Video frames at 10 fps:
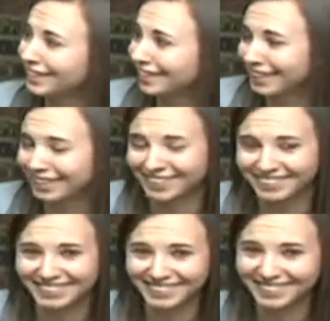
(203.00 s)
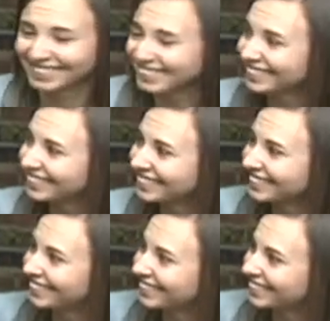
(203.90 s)

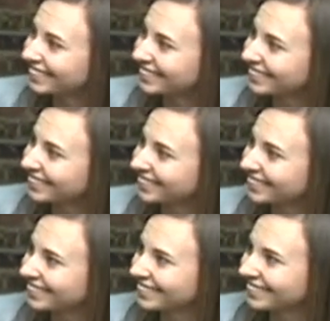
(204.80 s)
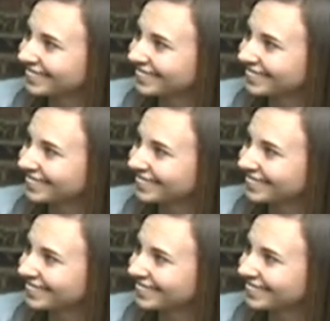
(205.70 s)
This person isn't speaking.